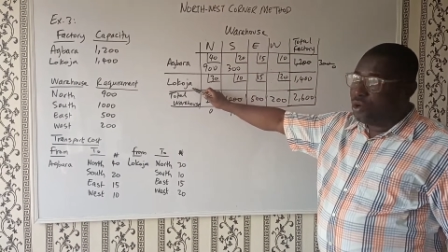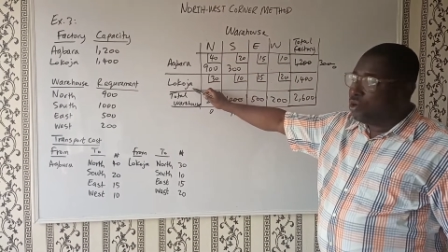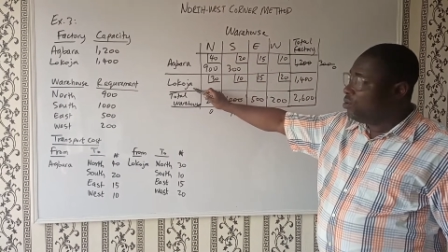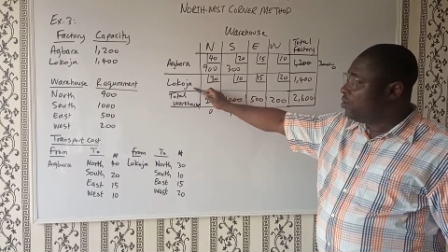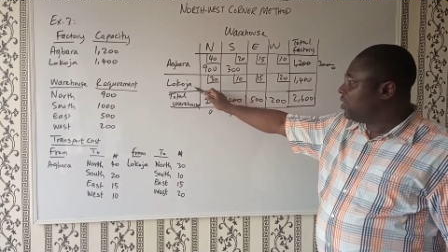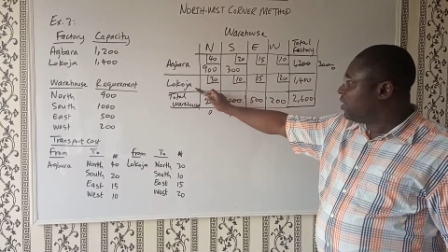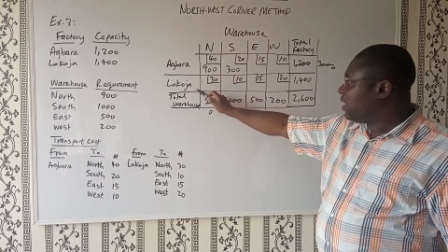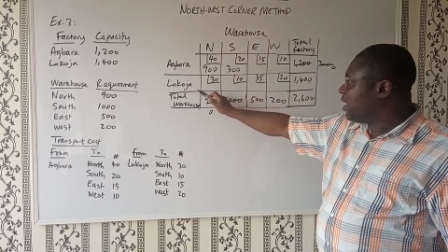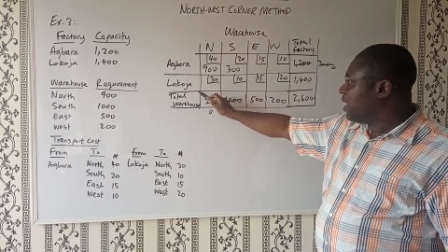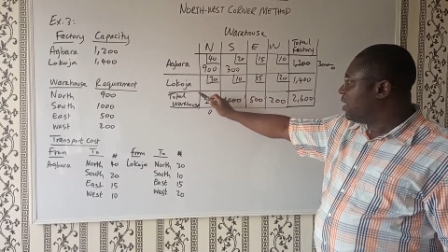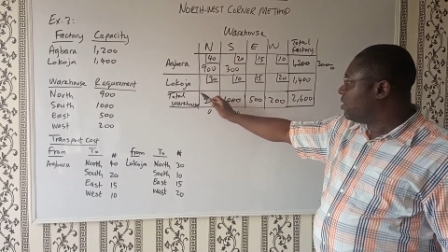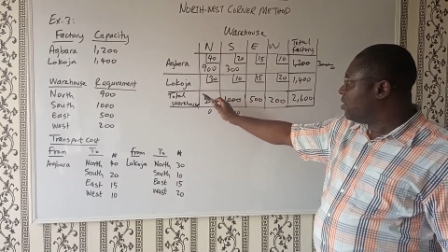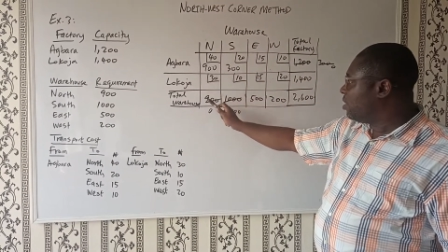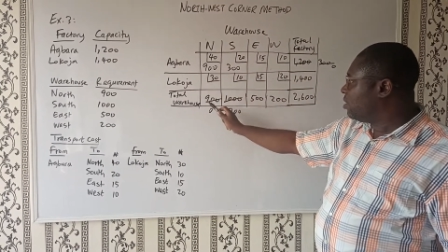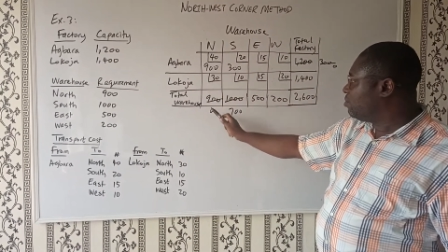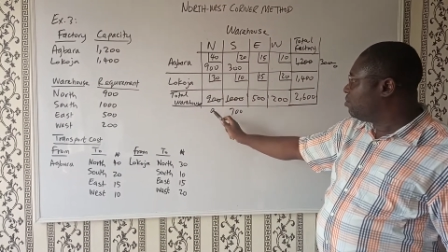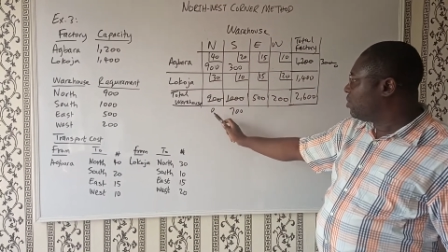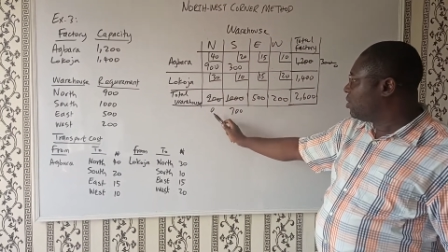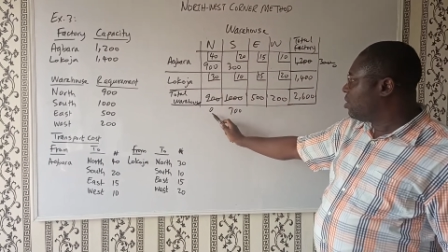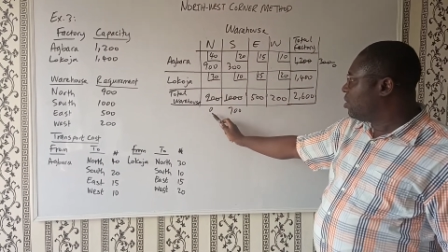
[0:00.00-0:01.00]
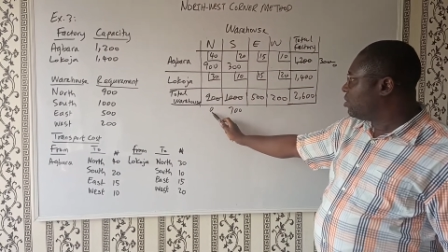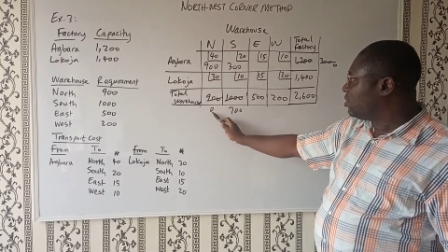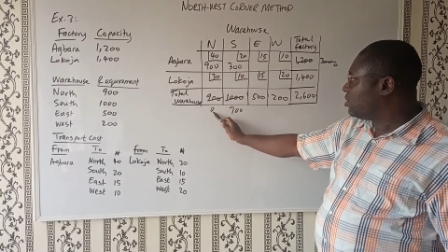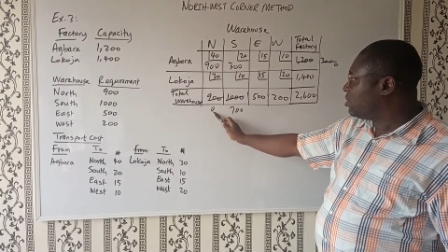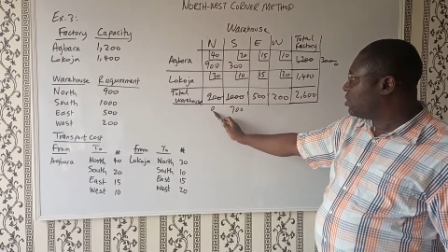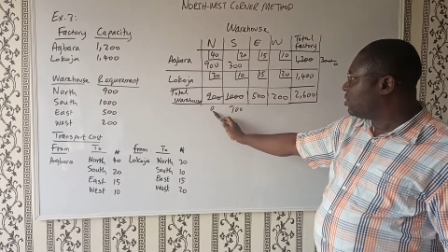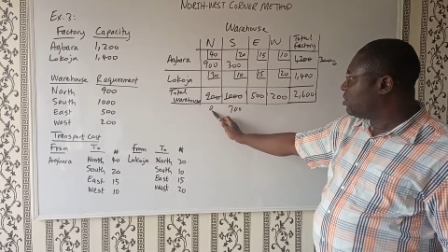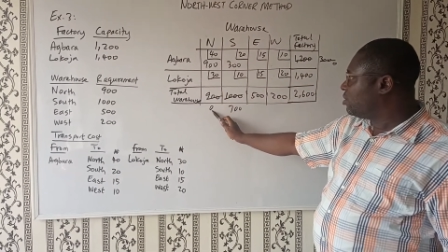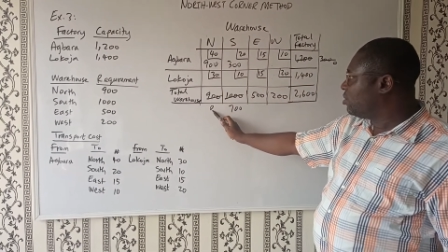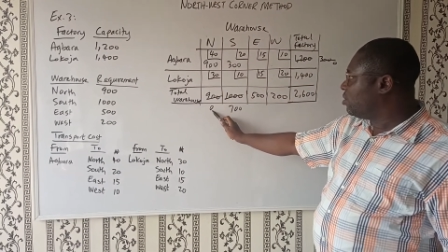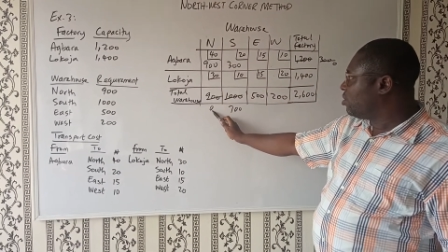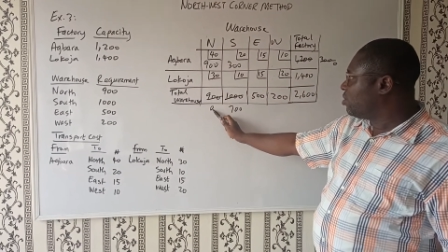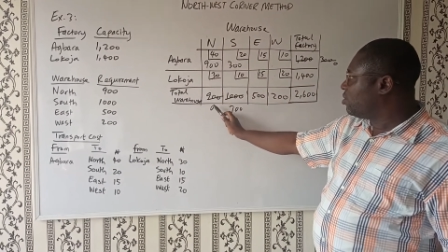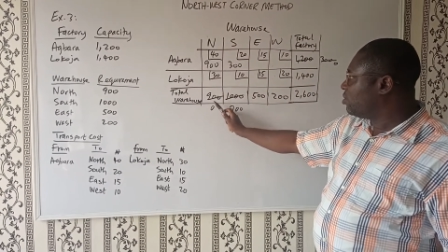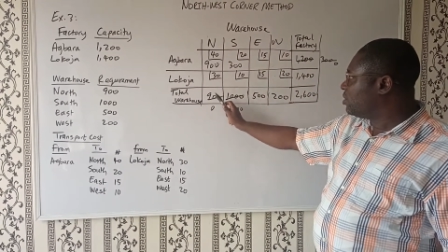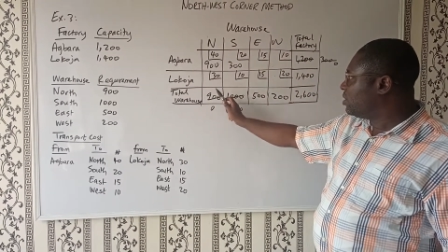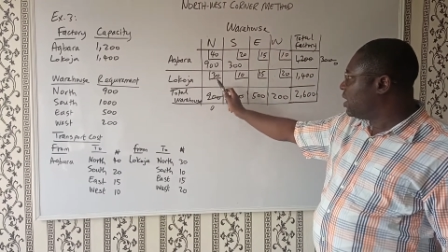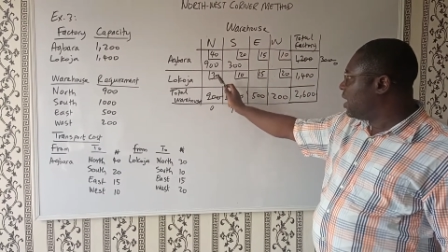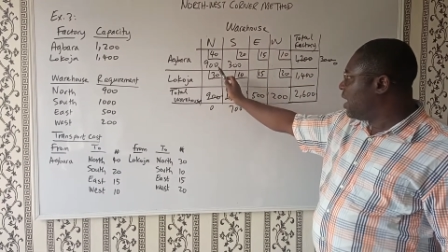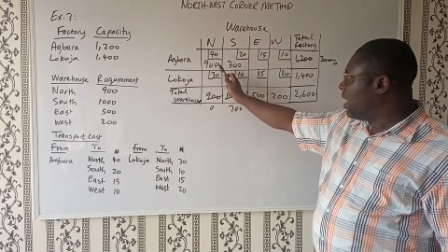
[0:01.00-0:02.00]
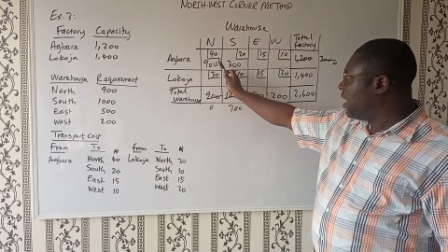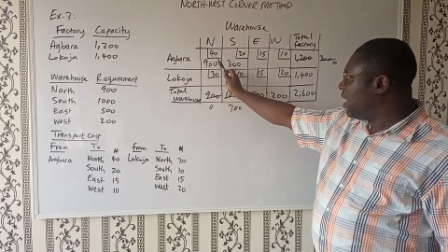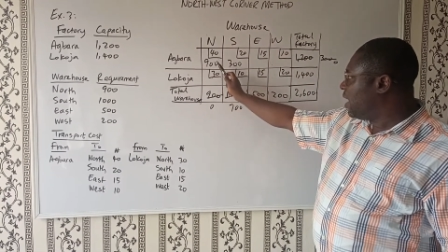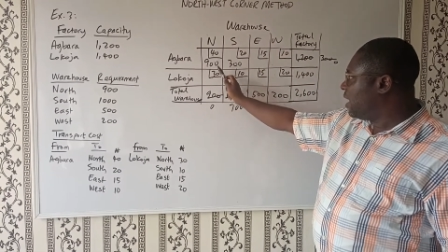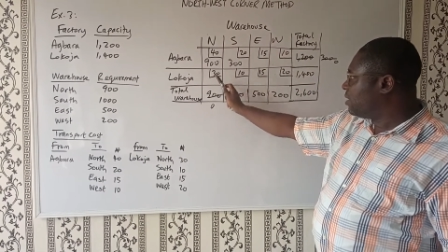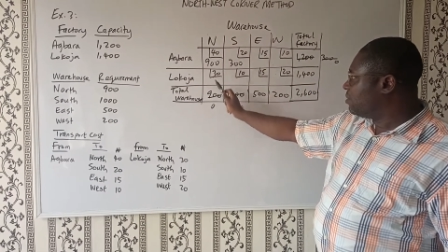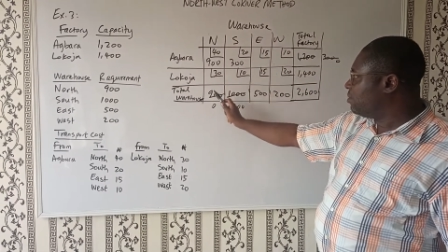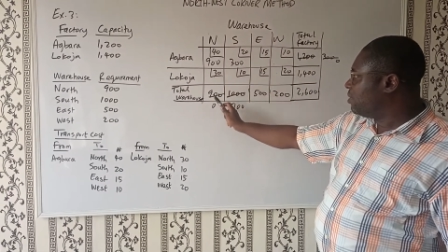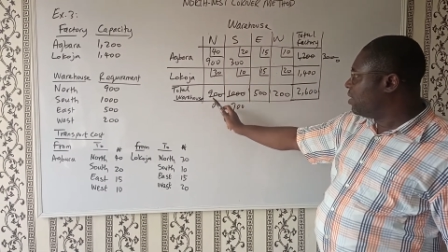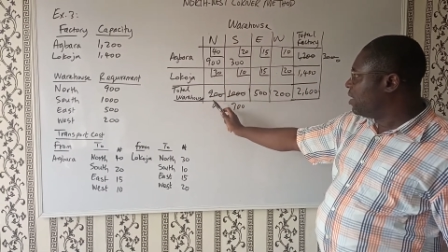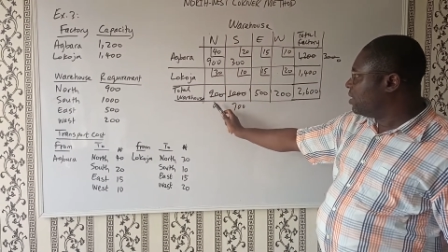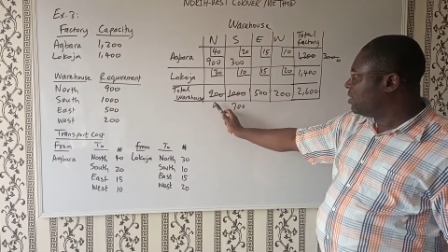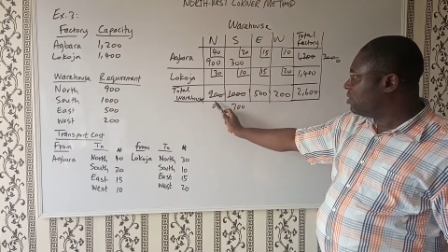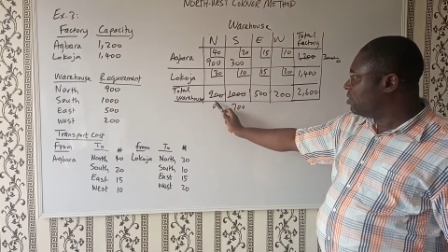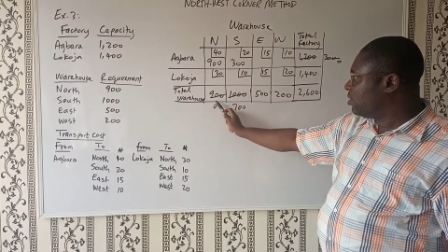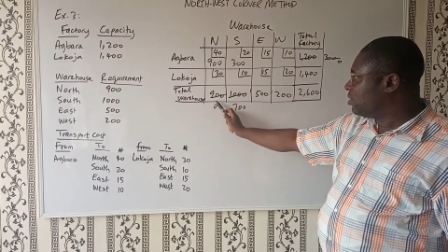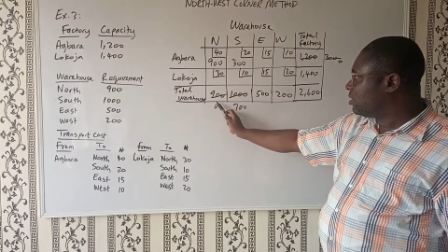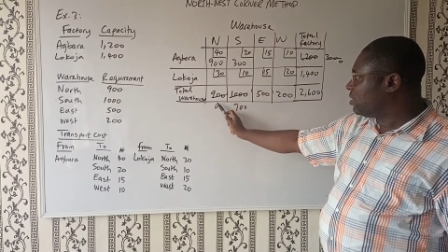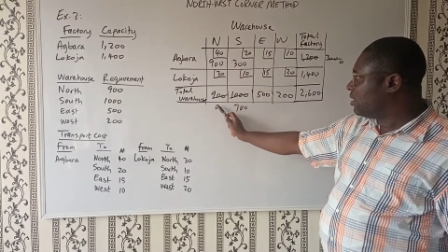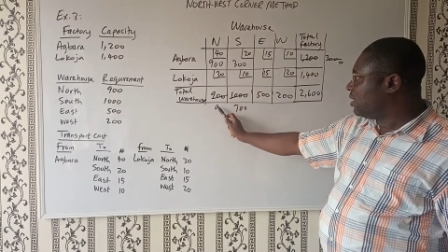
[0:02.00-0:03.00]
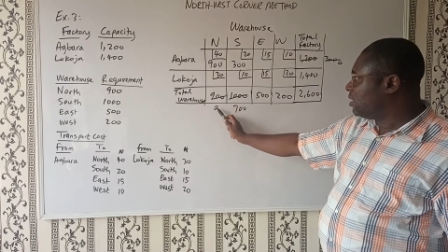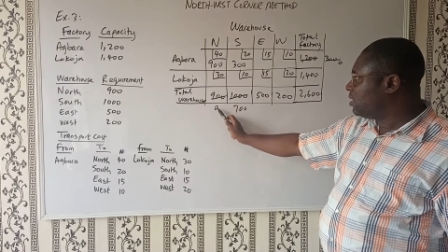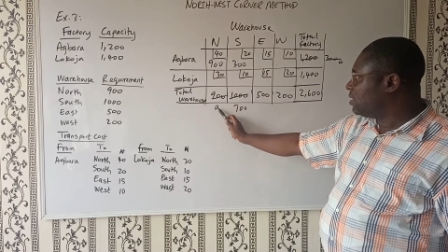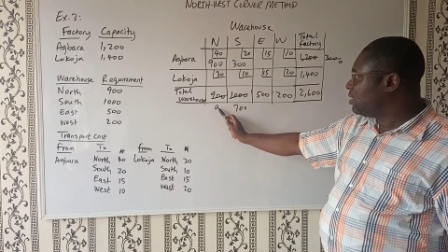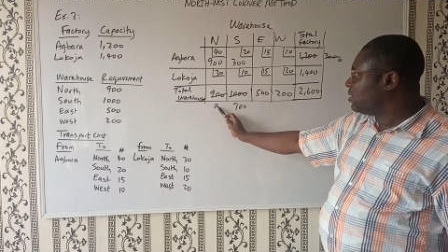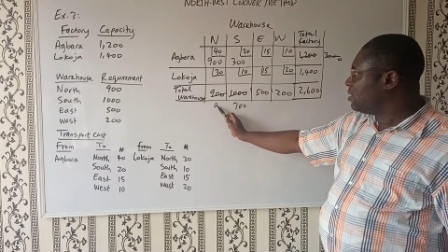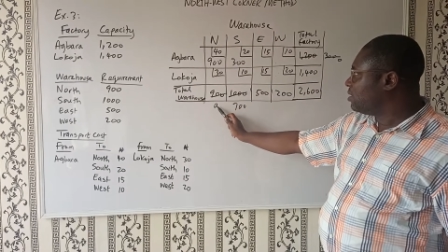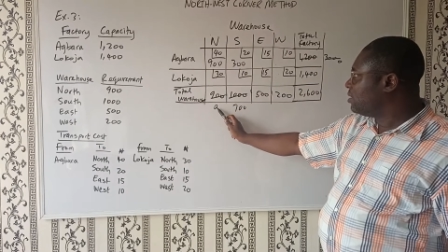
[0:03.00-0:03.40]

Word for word: we cannot because Lokoja has been exhausted.